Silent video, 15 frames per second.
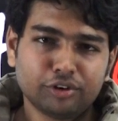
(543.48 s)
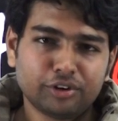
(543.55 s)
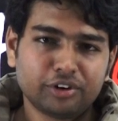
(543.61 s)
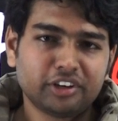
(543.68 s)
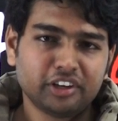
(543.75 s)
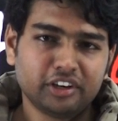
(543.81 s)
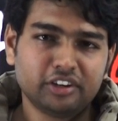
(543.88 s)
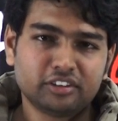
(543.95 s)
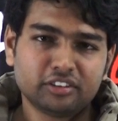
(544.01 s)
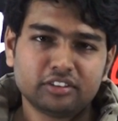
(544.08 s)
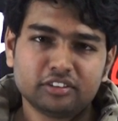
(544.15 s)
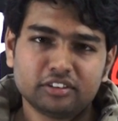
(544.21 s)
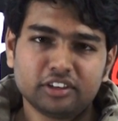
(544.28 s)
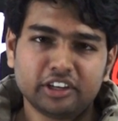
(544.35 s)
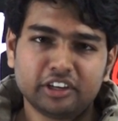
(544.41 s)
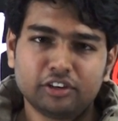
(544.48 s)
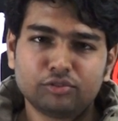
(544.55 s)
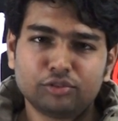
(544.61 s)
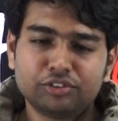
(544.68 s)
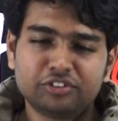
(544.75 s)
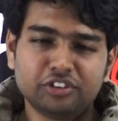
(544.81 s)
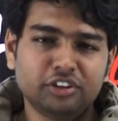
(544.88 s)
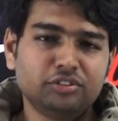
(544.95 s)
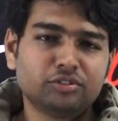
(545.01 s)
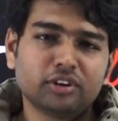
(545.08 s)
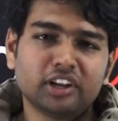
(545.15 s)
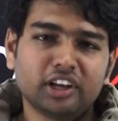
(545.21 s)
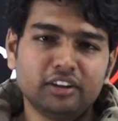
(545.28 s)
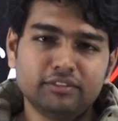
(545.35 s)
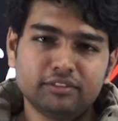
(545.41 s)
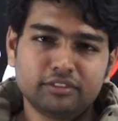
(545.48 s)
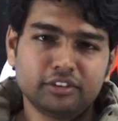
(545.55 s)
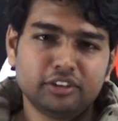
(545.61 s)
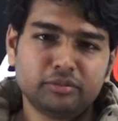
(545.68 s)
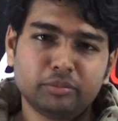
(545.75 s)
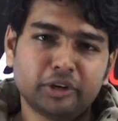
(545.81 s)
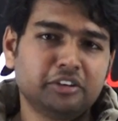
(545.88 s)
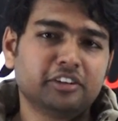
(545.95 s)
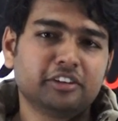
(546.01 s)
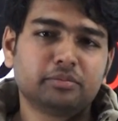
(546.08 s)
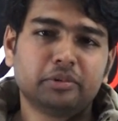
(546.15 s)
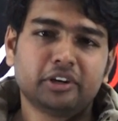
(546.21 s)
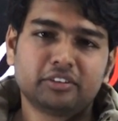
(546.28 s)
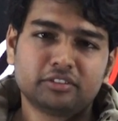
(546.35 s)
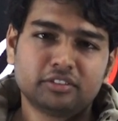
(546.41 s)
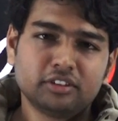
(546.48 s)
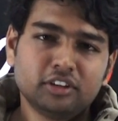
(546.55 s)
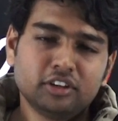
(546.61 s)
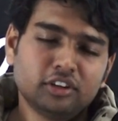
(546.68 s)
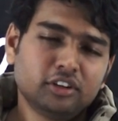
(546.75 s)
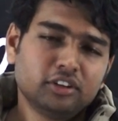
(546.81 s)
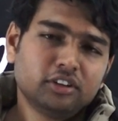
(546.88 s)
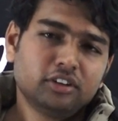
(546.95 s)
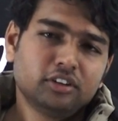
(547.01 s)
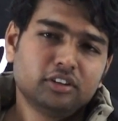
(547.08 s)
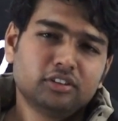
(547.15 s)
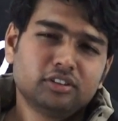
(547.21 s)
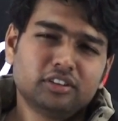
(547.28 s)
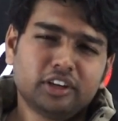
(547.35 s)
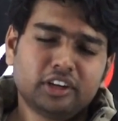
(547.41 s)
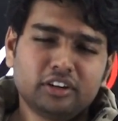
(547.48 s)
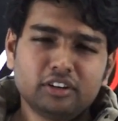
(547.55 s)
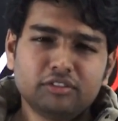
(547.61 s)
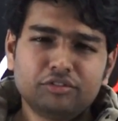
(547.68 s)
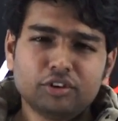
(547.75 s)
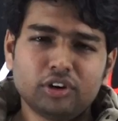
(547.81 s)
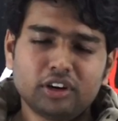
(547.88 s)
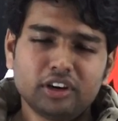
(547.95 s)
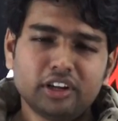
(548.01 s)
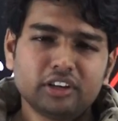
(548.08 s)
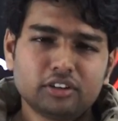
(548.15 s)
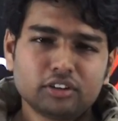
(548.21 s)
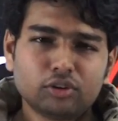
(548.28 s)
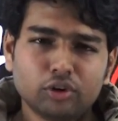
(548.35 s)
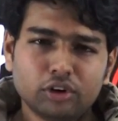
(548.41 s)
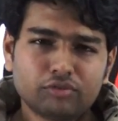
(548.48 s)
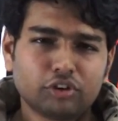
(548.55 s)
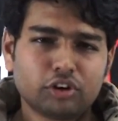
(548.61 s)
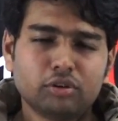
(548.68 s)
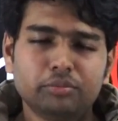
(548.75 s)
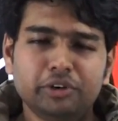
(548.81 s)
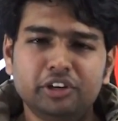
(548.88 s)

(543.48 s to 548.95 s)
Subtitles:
for GATE. Like, it would change your life in many aspects. And if you are like going for a